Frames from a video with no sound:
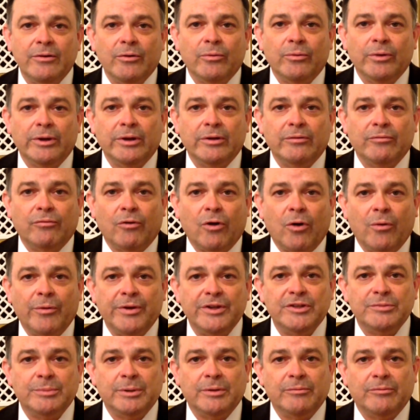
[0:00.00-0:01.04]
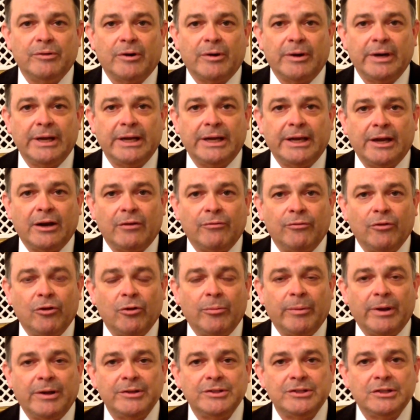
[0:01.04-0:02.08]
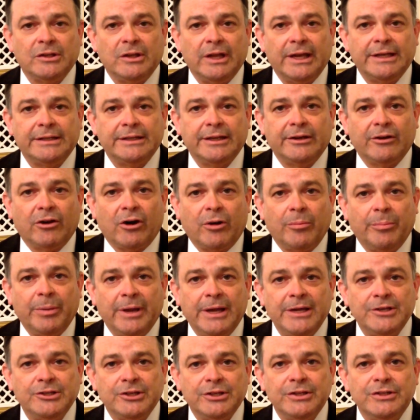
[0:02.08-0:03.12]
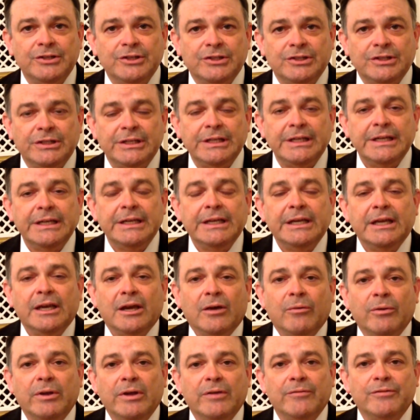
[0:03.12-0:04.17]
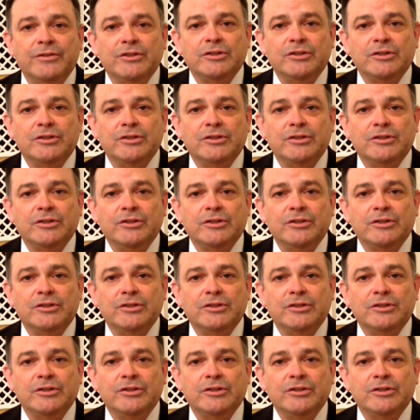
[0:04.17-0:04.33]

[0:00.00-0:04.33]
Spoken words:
We've always been very careful about selecting our patients. We have